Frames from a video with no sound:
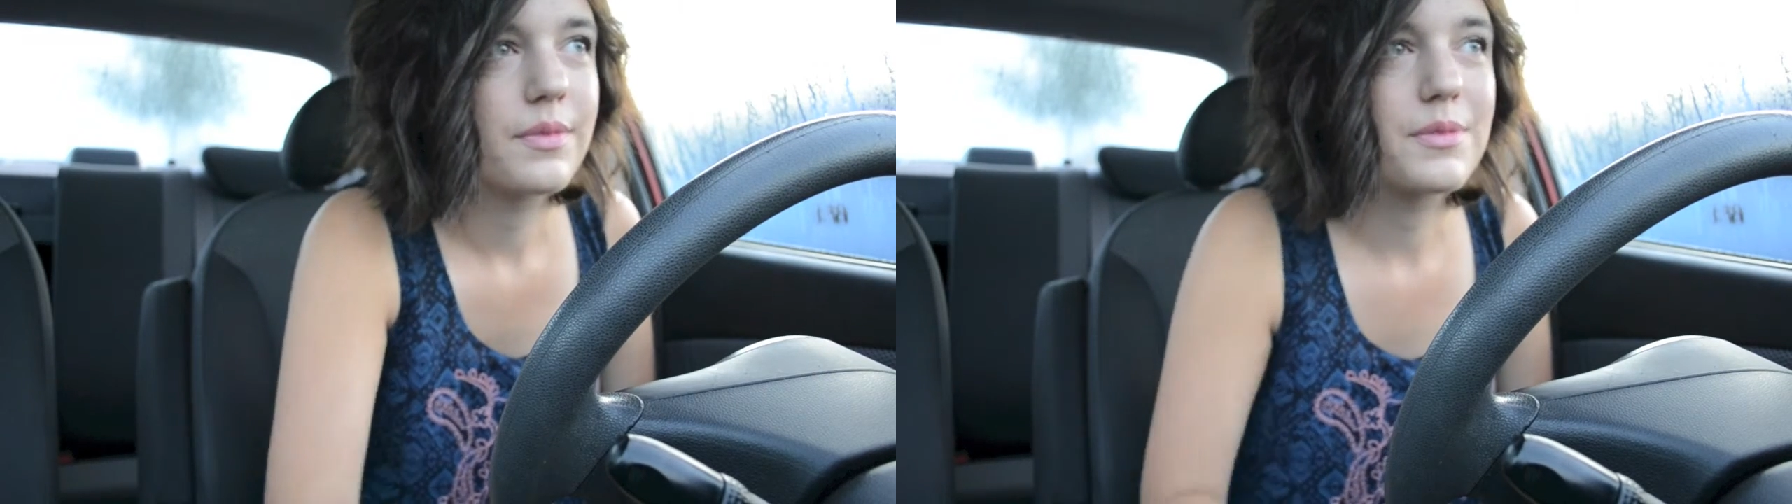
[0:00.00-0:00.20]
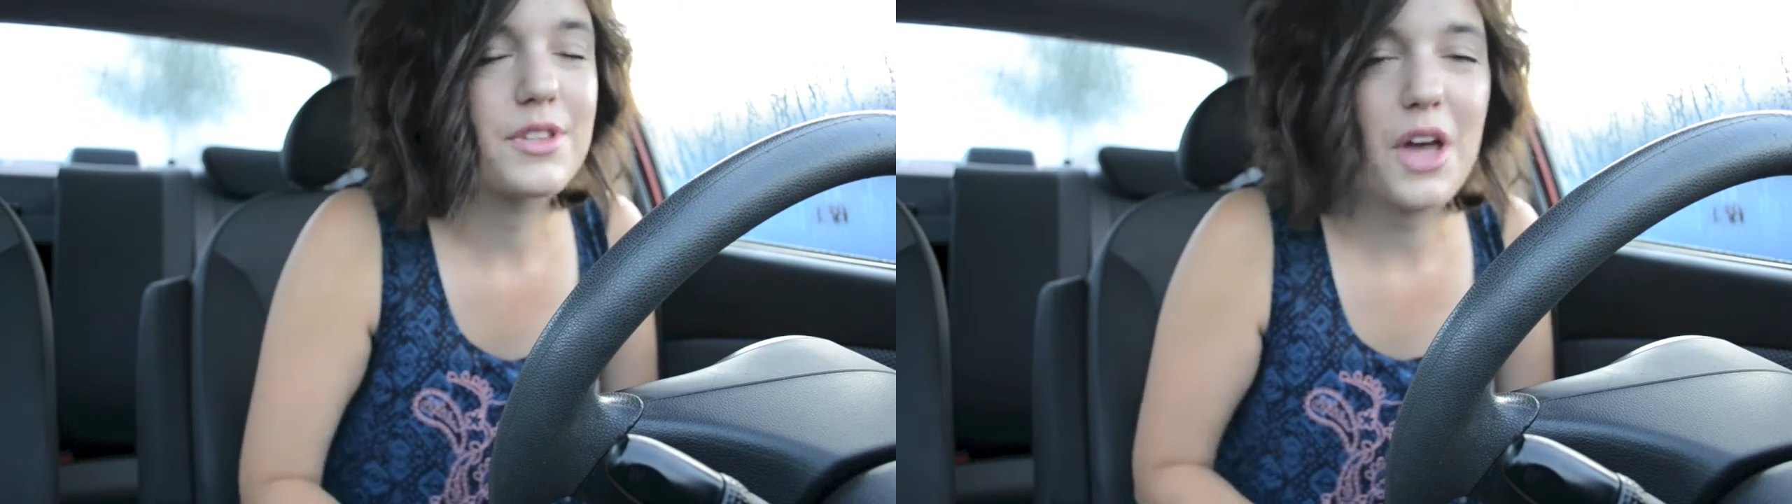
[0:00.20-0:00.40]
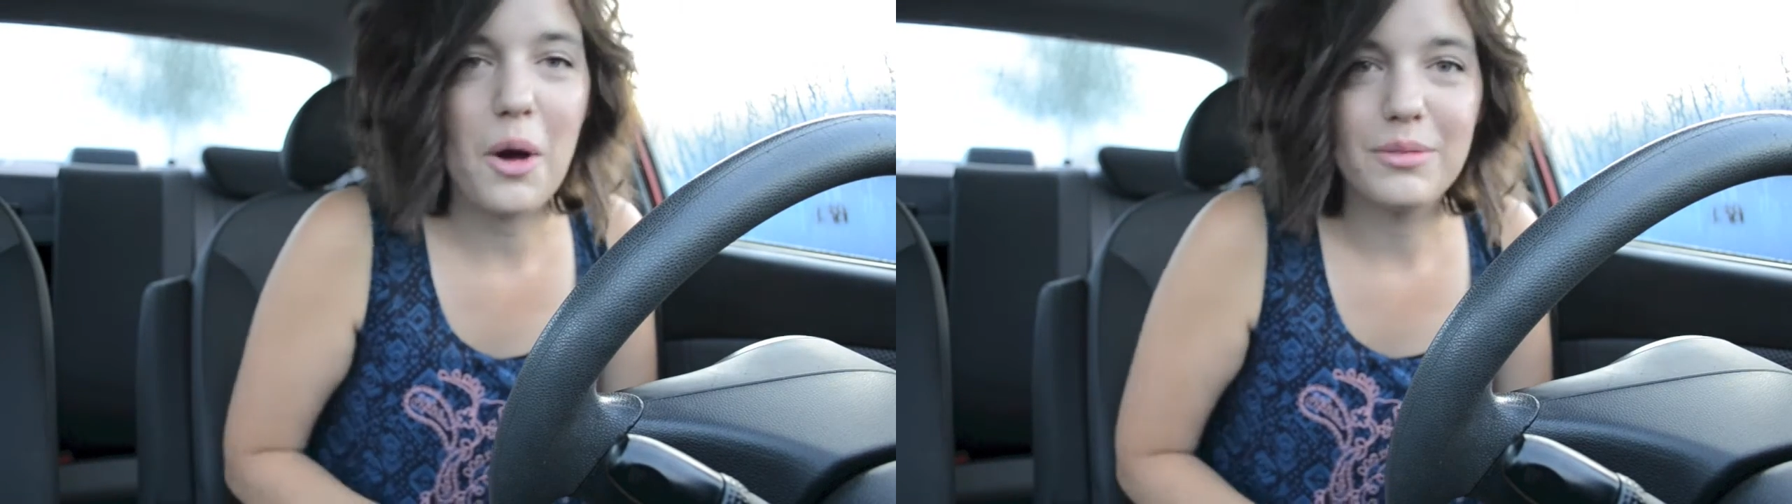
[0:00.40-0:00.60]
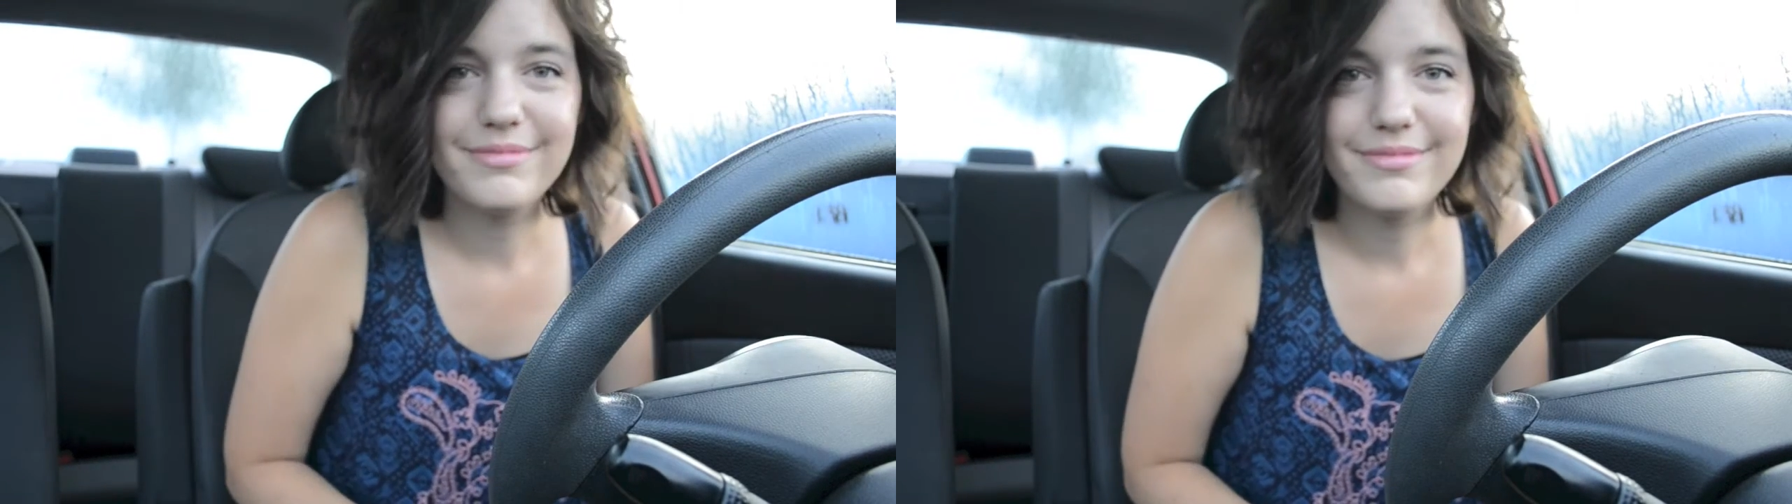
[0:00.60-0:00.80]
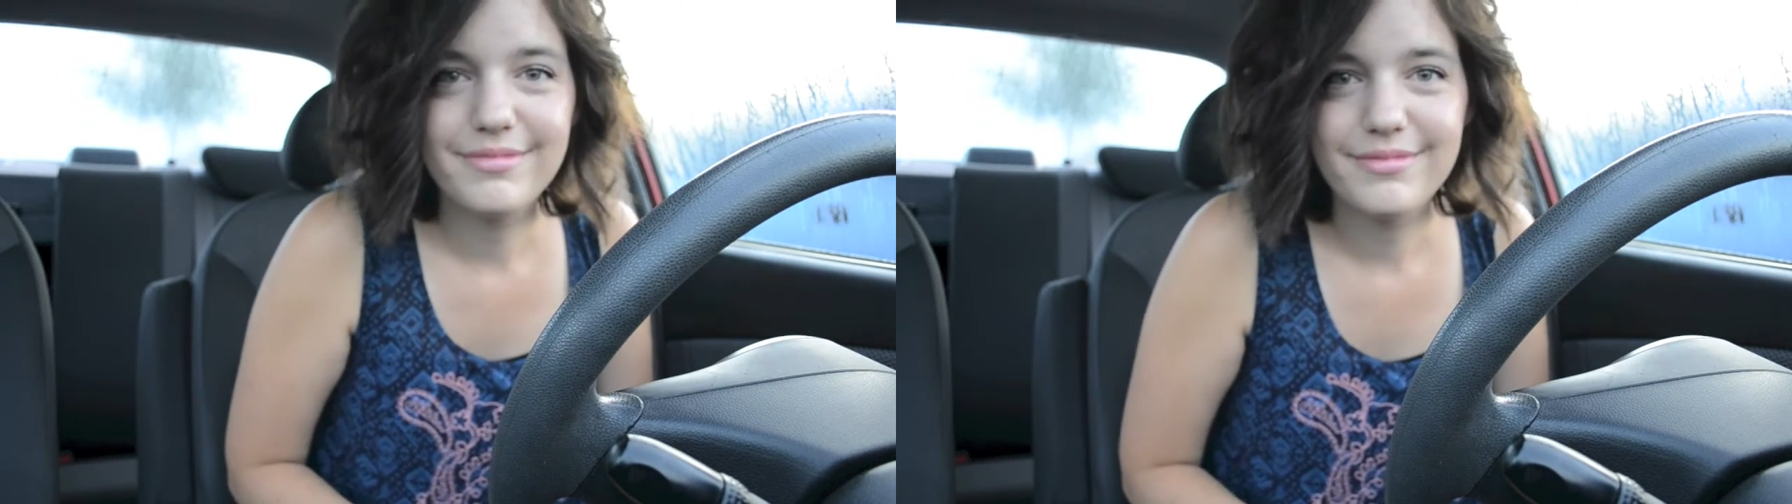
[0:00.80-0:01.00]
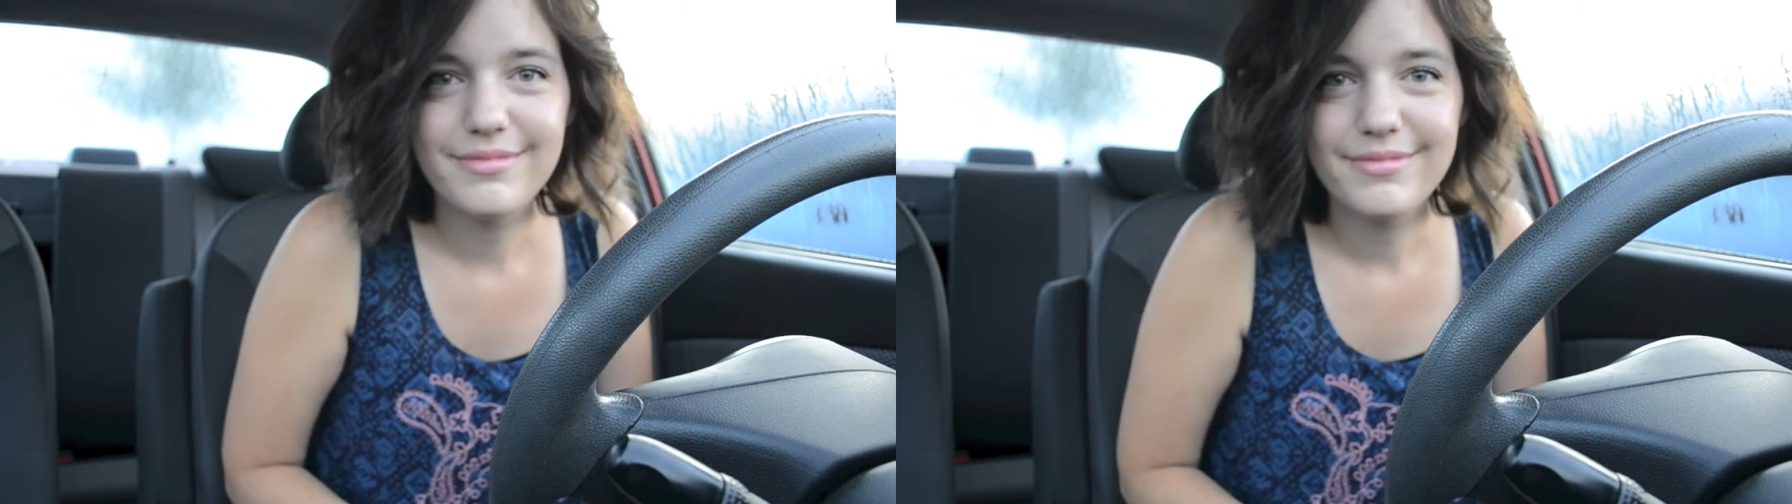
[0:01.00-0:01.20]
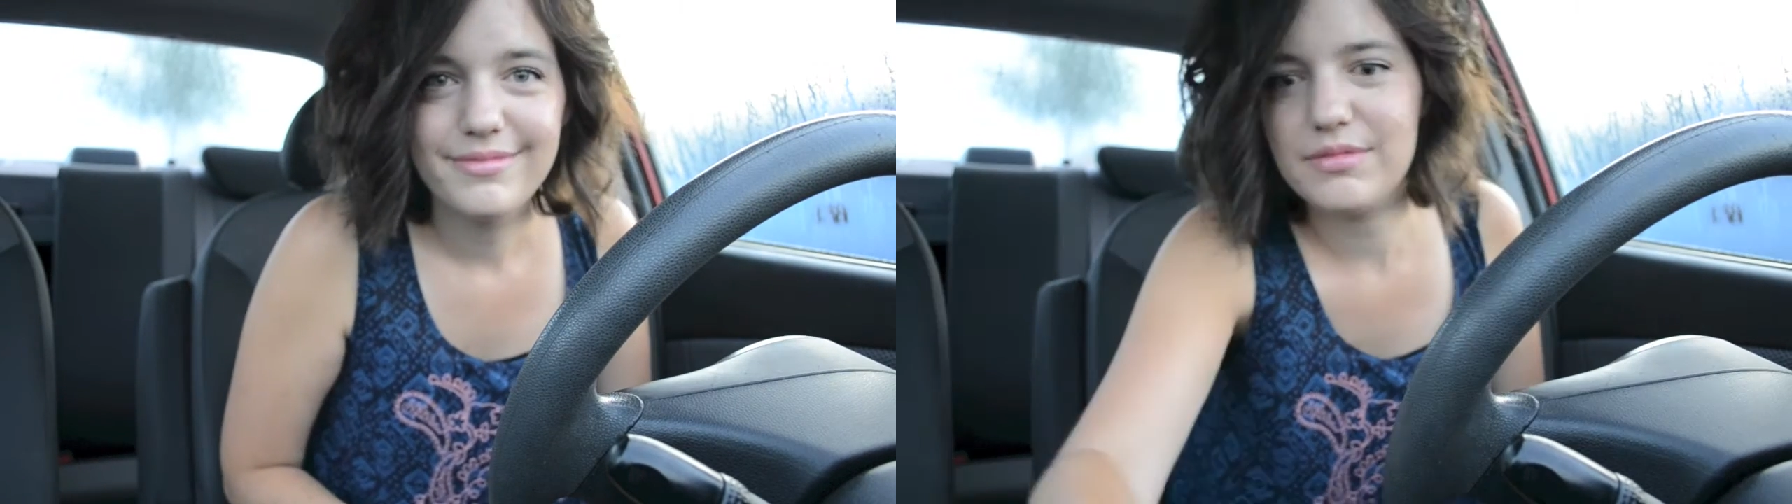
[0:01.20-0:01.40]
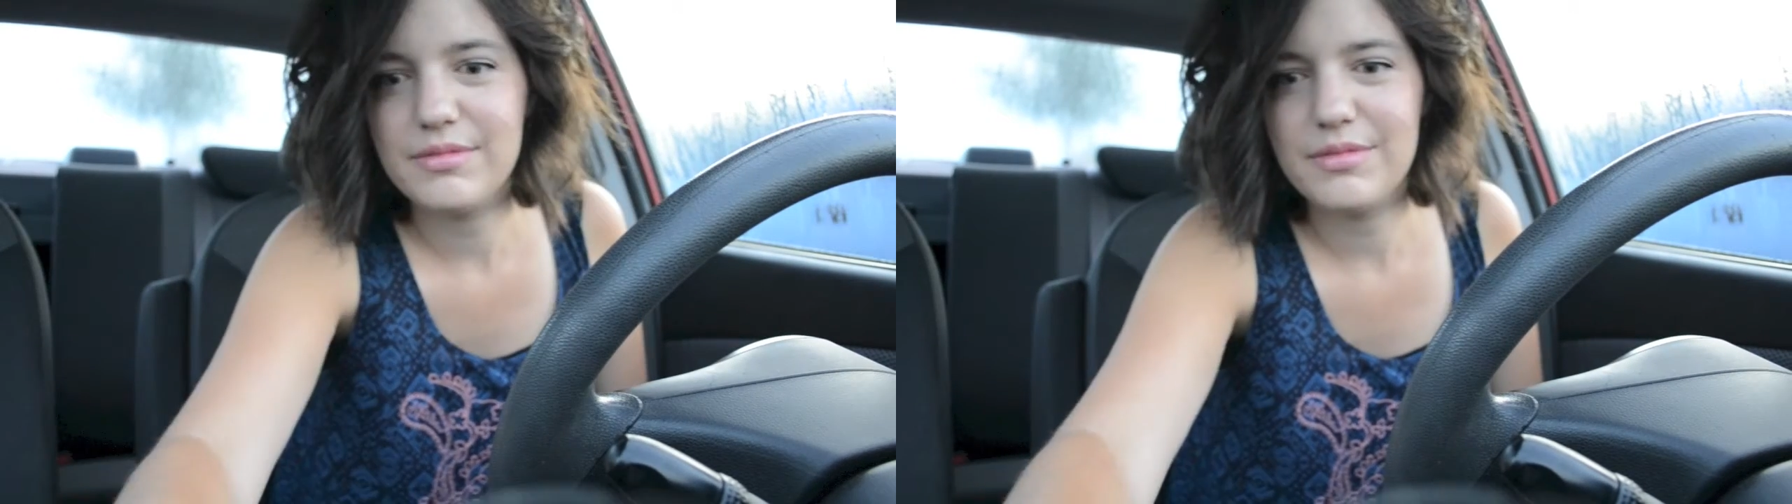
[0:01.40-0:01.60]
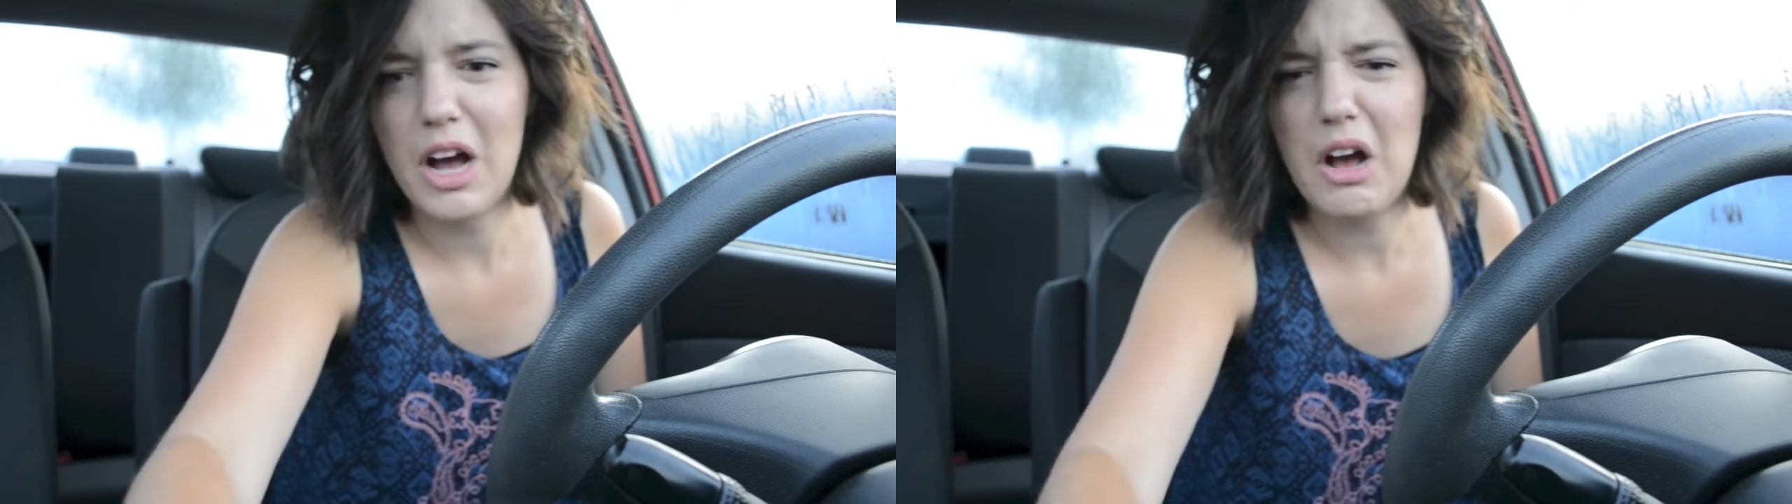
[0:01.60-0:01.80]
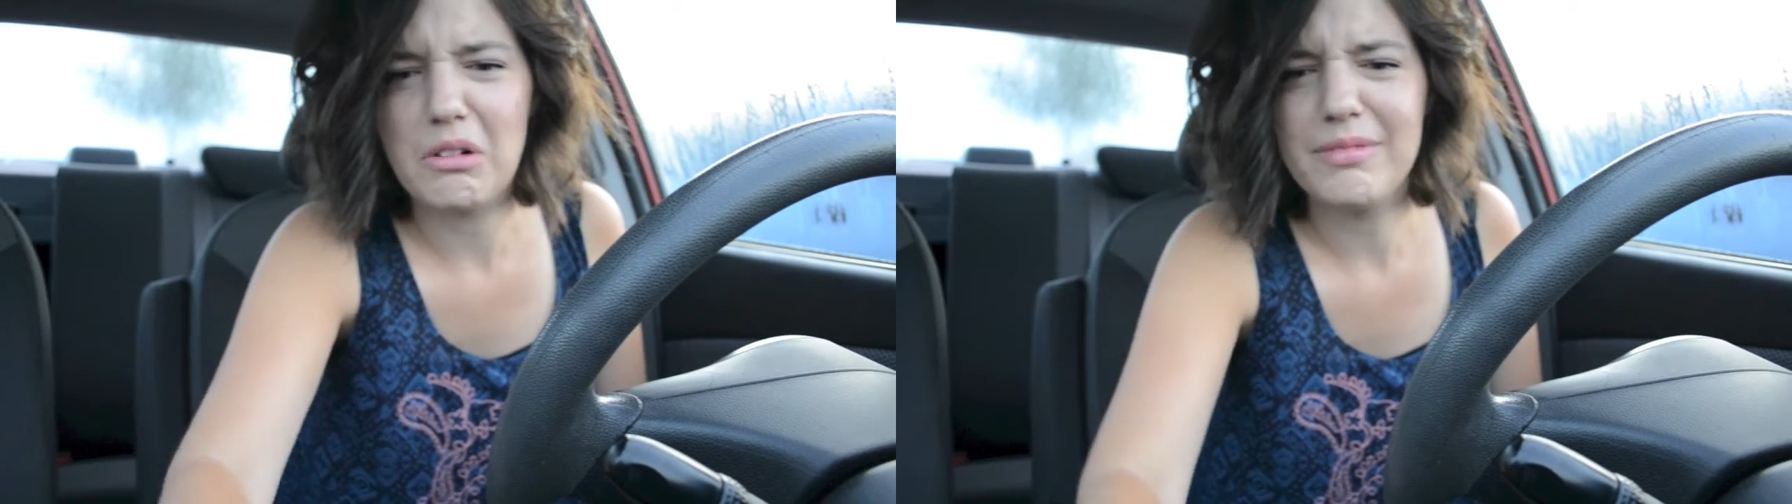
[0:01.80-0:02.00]
So,
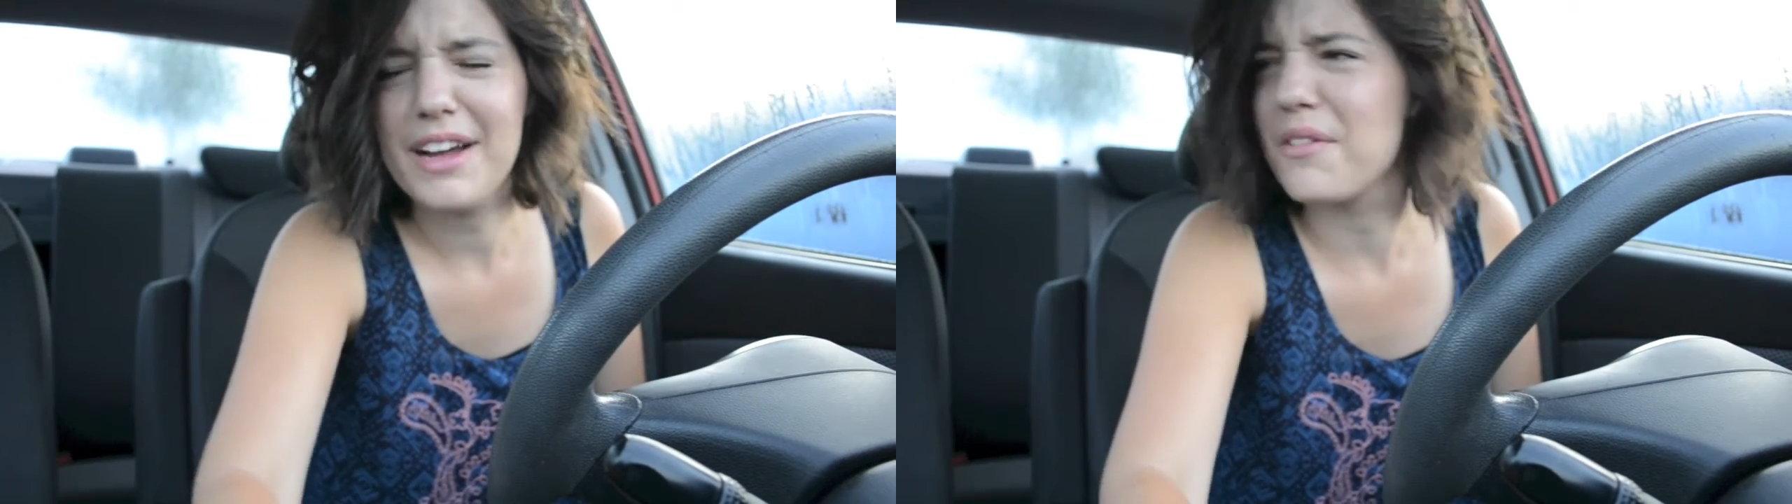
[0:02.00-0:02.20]
I